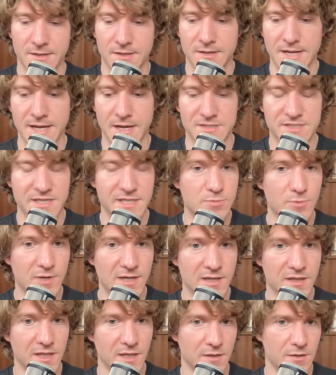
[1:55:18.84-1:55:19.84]
Now, so that's one
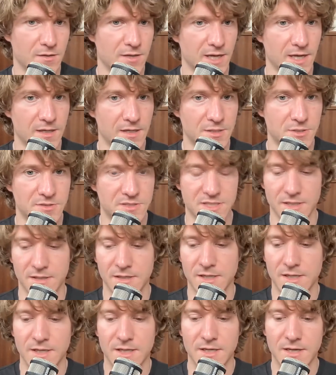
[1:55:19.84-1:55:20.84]
thing. Okay, interesting.
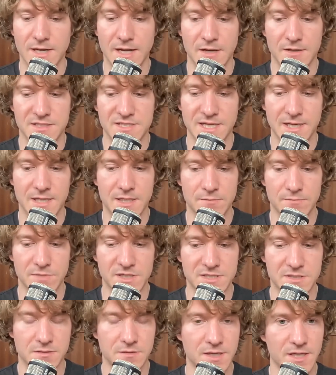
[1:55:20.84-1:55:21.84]
Now, a second
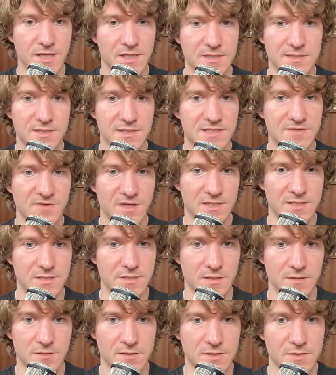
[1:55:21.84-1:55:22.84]
mystery is the Sphinx.
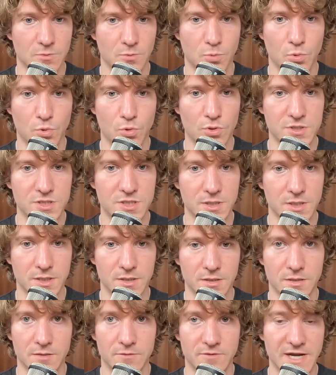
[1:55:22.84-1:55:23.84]
There is water
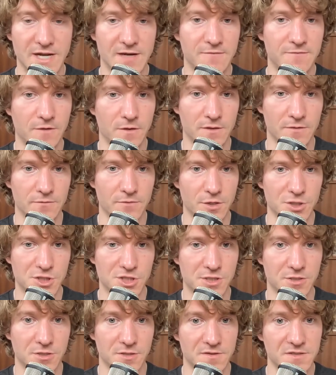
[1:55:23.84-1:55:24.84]
rainfall
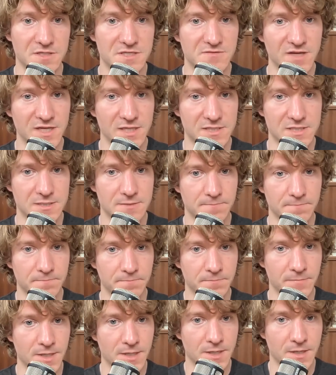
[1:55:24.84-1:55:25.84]
erosion on the Sphinx.
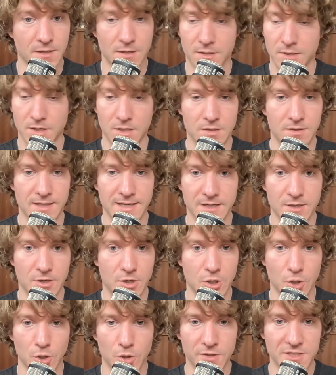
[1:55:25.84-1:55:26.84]
Like
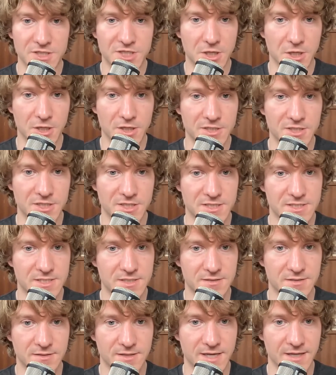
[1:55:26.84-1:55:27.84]
all the
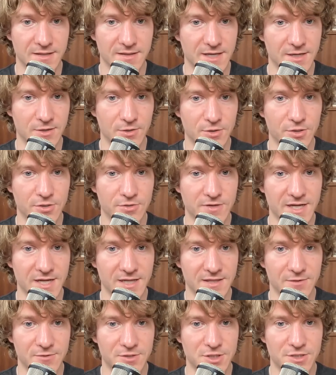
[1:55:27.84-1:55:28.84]
geologists, they all agree.
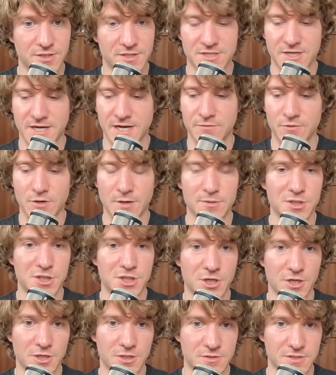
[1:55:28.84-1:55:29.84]
There was this guy, Robert
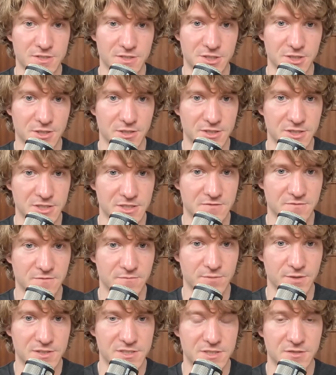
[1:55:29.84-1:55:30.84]
Schoch, who's a geologist from
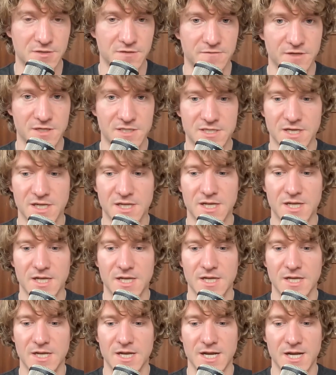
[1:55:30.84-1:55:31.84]
Boston University,
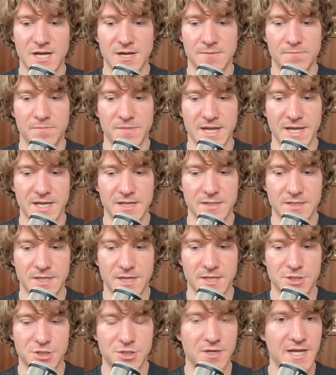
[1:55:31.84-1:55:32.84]
and
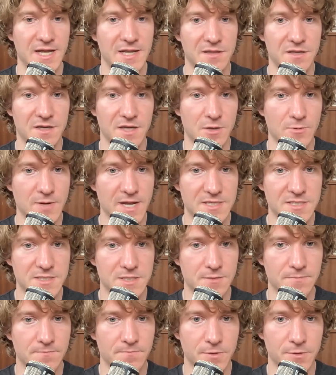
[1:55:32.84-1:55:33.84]
John Anthony
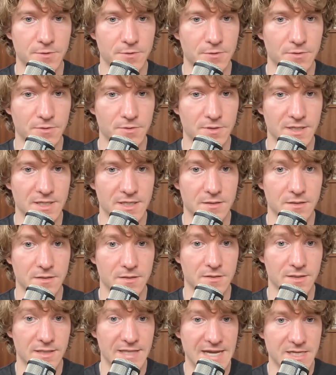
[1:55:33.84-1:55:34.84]
West, who
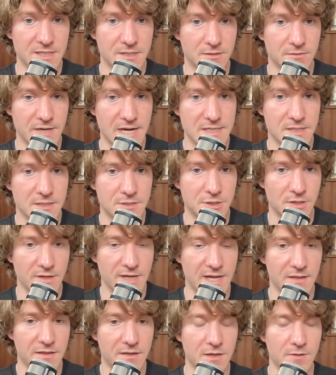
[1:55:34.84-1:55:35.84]
the late, great John
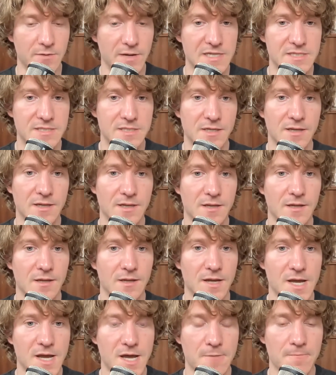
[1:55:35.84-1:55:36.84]
Anthony West,
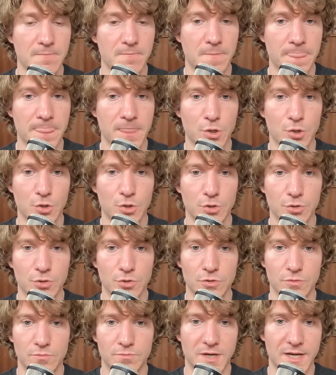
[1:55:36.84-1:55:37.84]

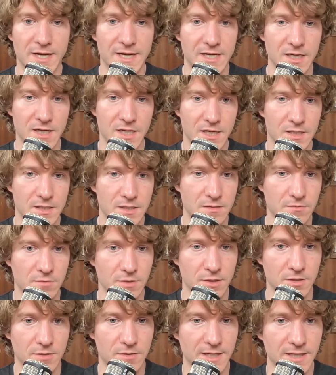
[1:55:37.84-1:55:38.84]
who pioneered,
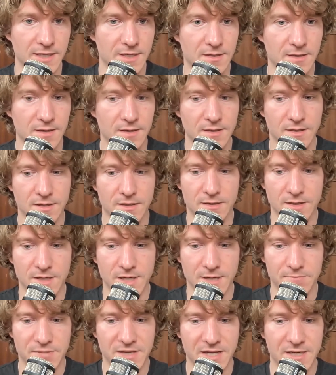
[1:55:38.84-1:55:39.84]
like
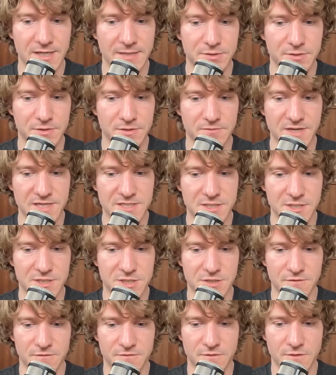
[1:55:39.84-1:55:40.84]
picking up on the research
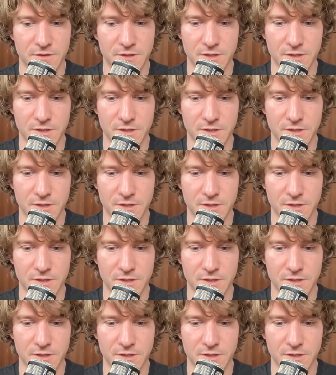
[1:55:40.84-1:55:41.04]
of